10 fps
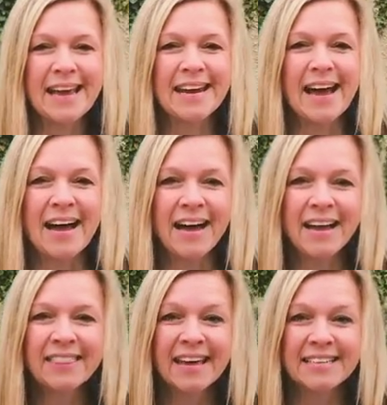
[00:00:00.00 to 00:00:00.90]
and
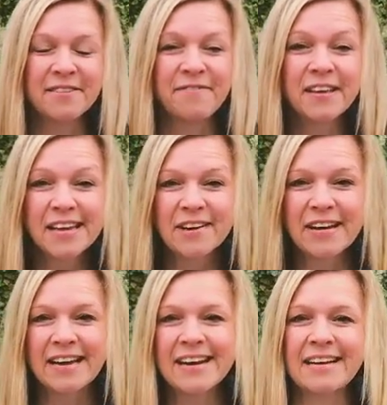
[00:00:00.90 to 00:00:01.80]
I'd like to fill you
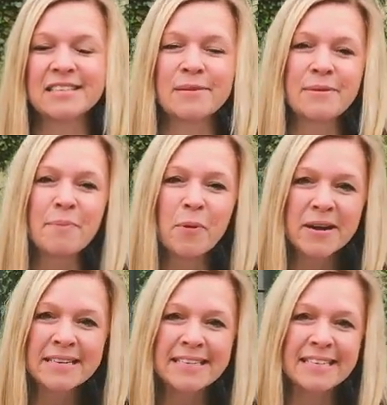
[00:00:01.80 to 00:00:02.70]
in on some
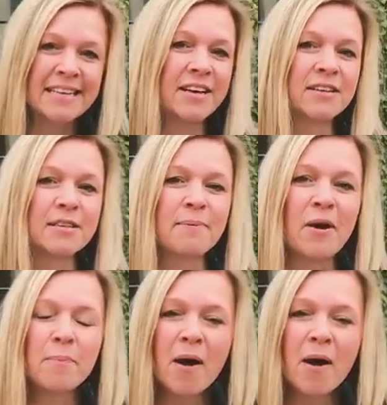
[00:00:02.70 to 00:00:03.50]
important details about